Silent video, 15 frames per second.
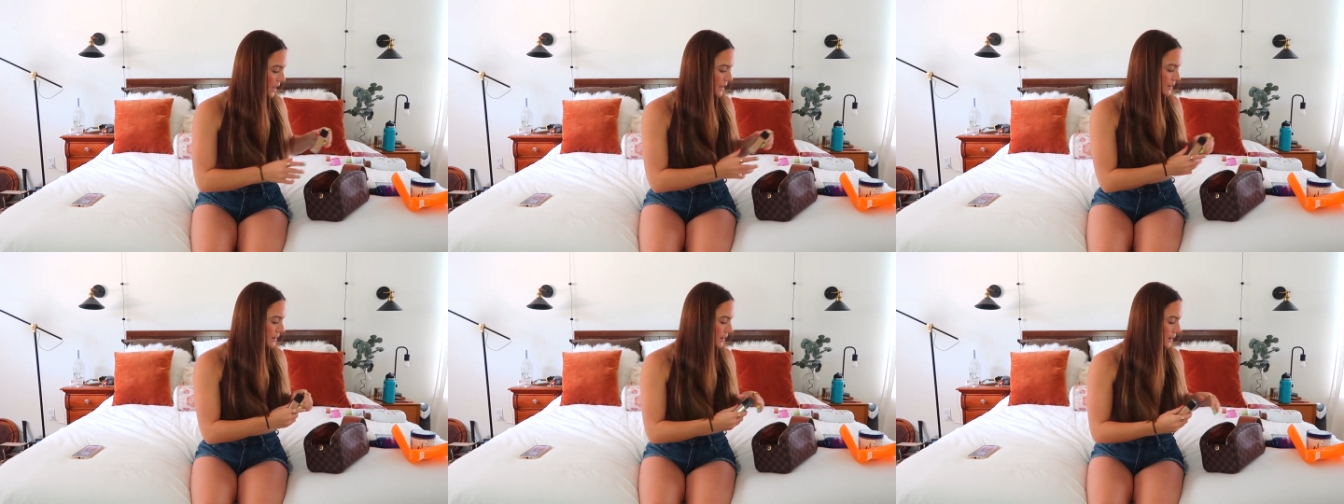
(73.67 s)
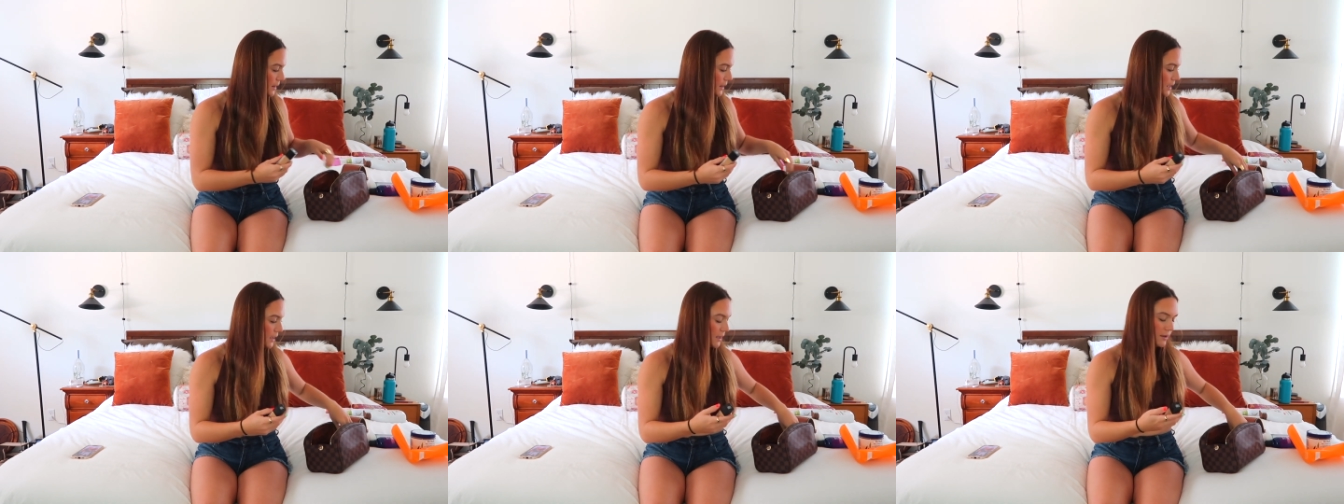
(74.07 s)
I
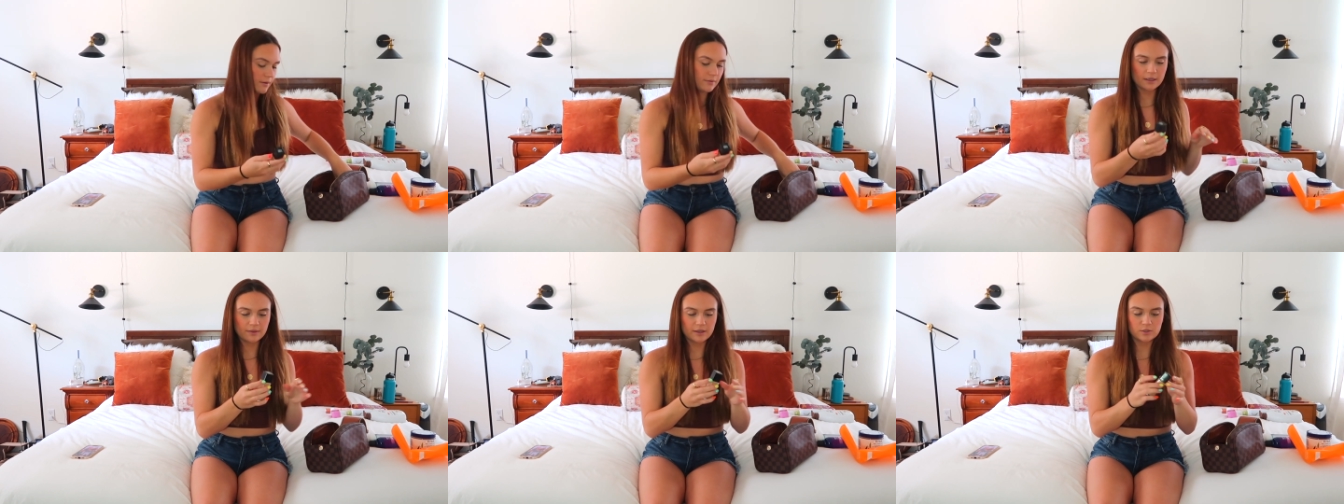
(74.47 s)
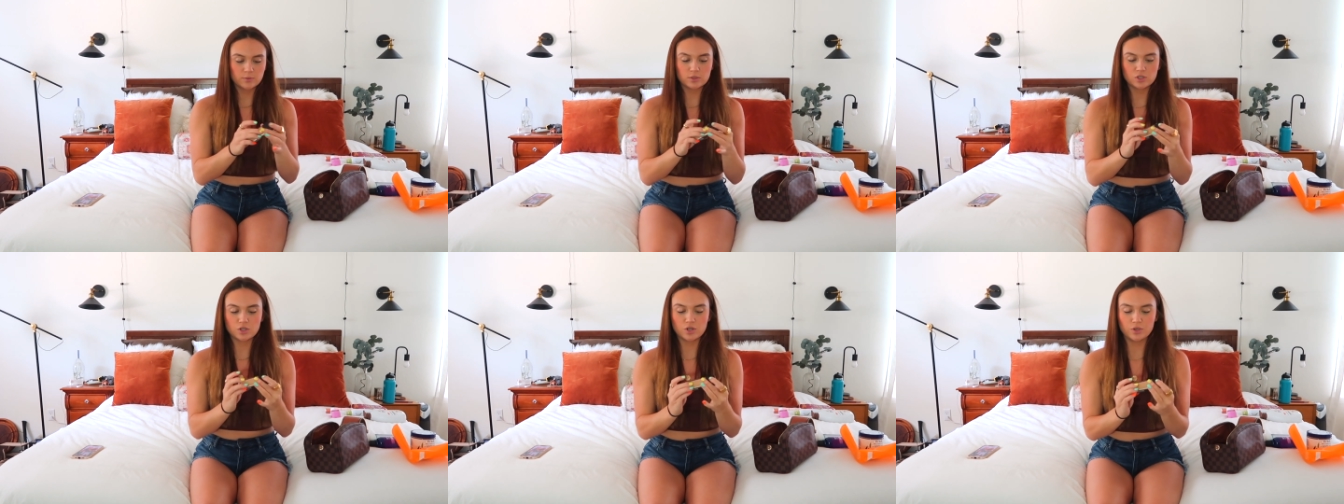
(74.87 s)
love, this
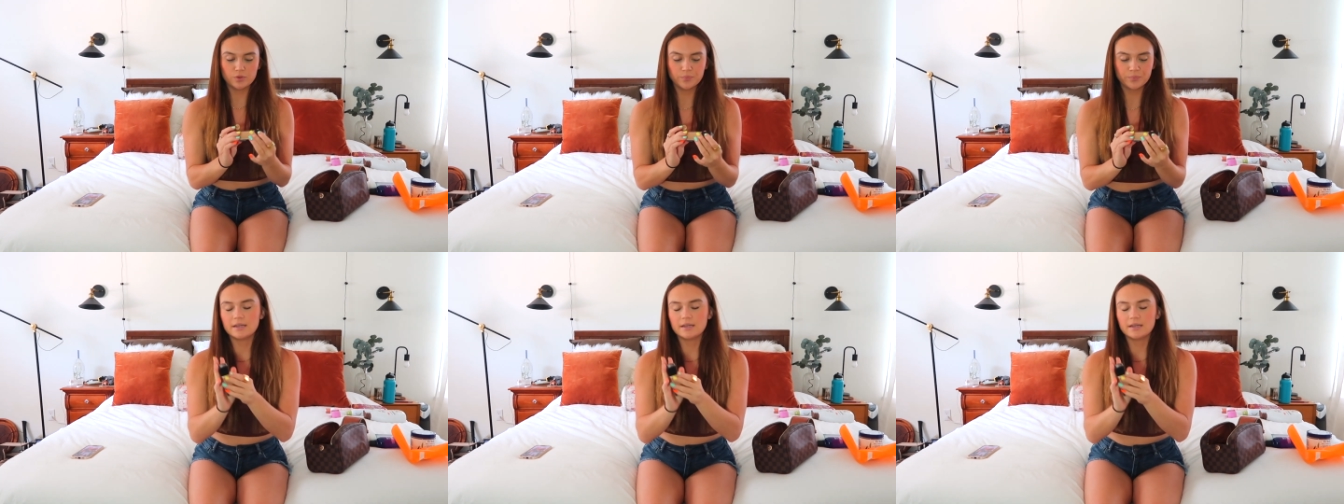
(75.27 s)
one's new.